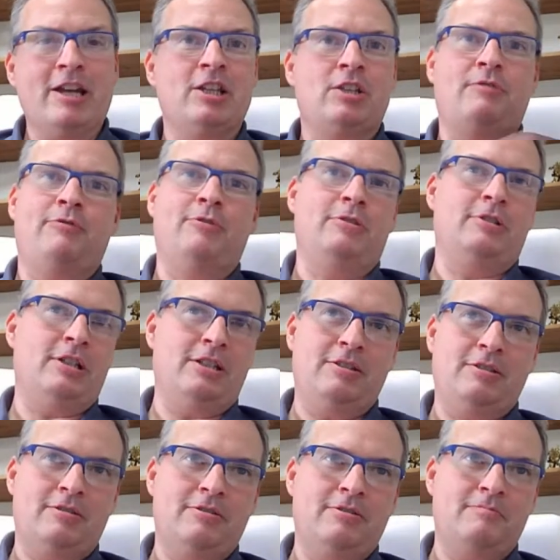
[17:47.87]

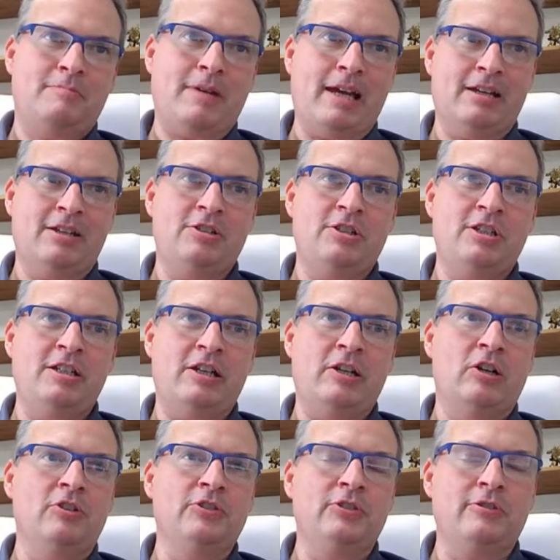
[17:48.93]
wastefully packaging,
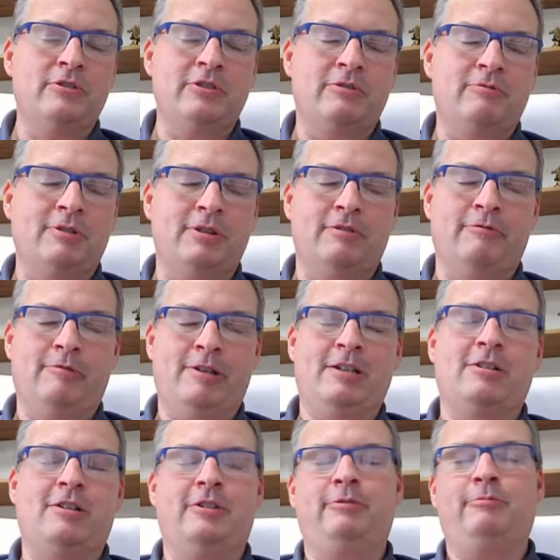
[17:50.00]
and also just what the
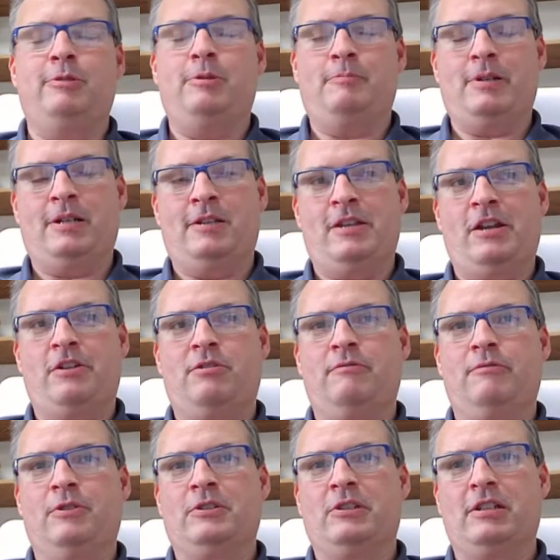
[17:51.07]
freight cost would have been on that
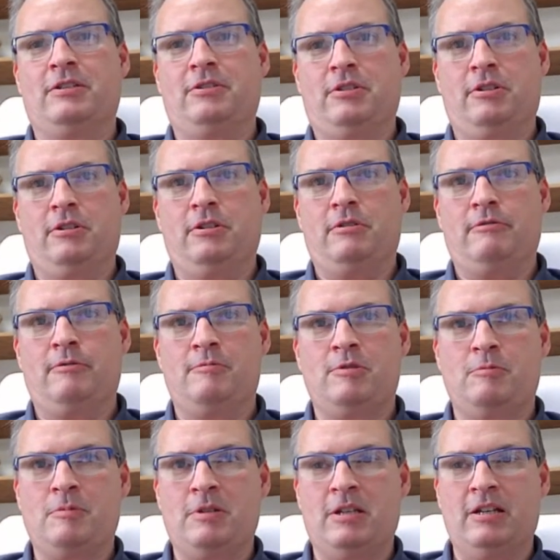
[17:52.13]
oversized charge
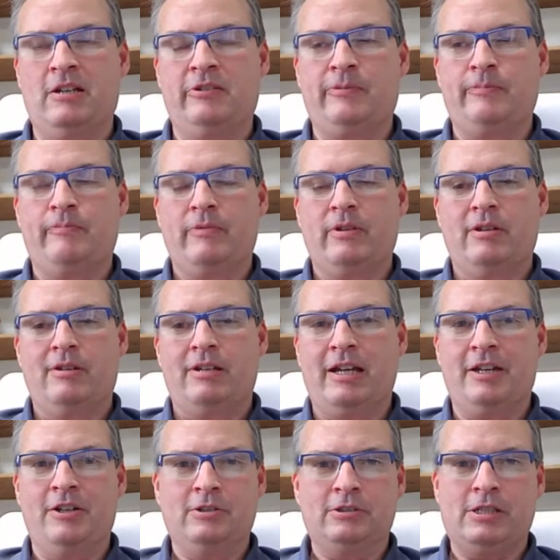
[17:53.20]
from UPS.
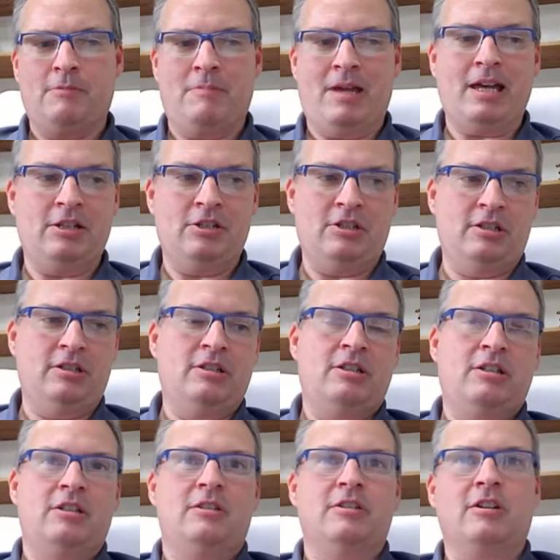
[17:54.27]
I can only
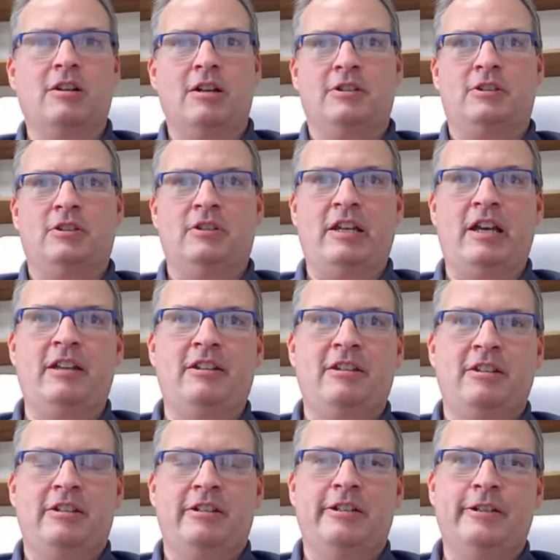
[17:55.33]
imagine the cost on that,
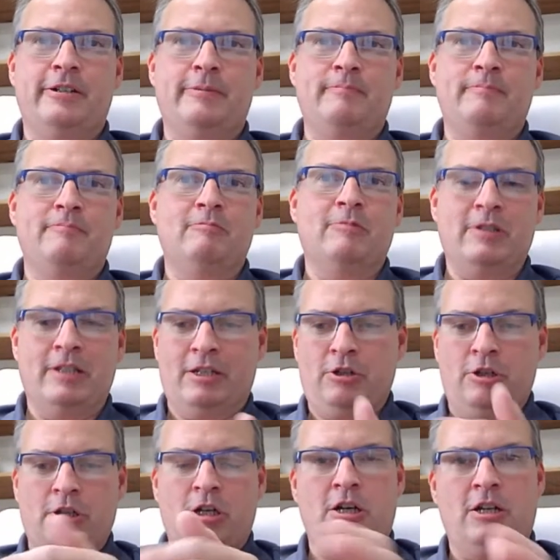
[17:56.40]
when
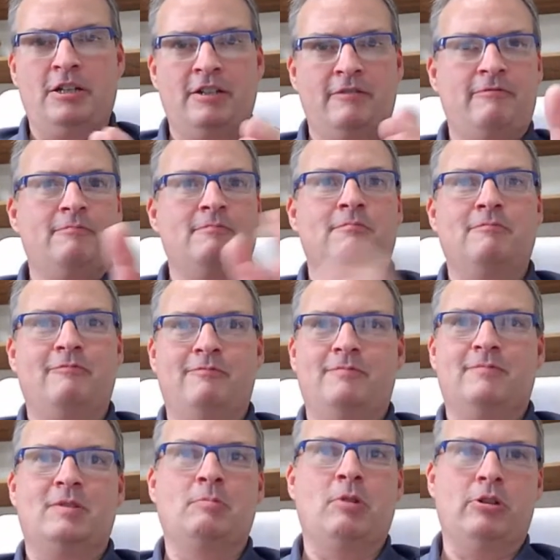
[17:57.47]
it could have gone in a
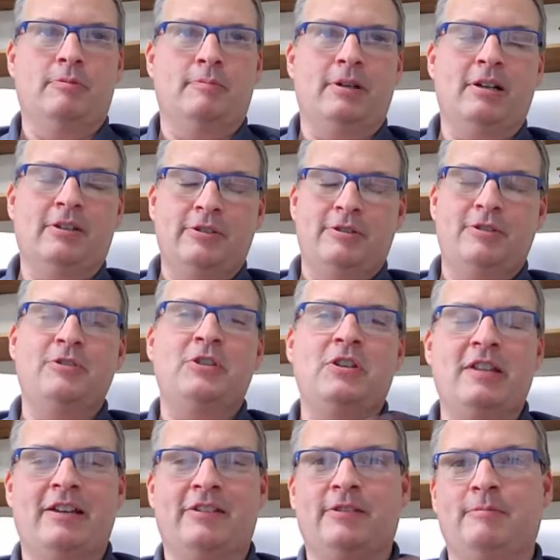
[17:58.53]
smaller box. You
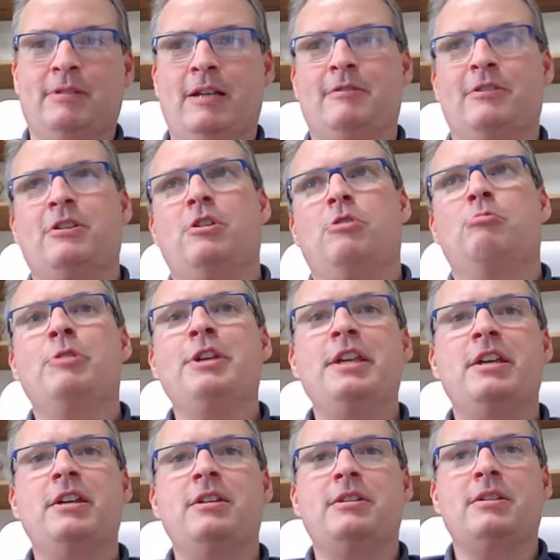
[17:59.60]
see that sometimes.
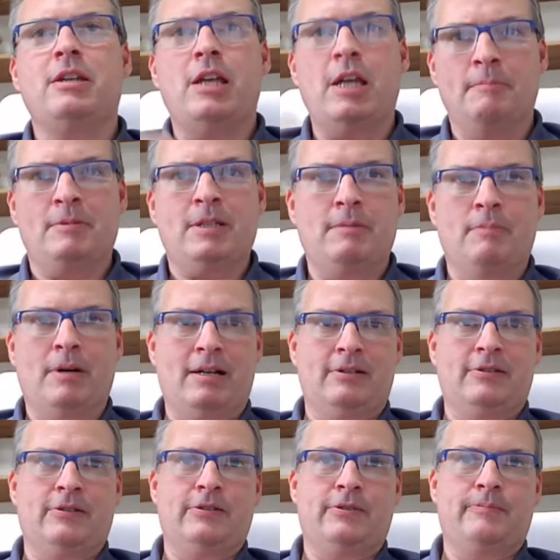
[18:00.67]
We get empty
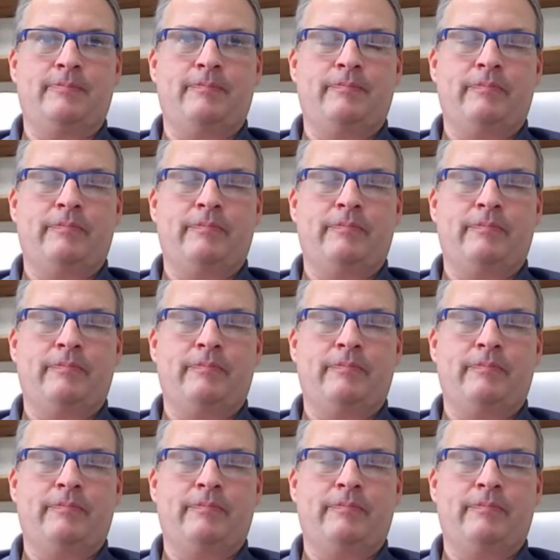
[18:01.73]
boxes.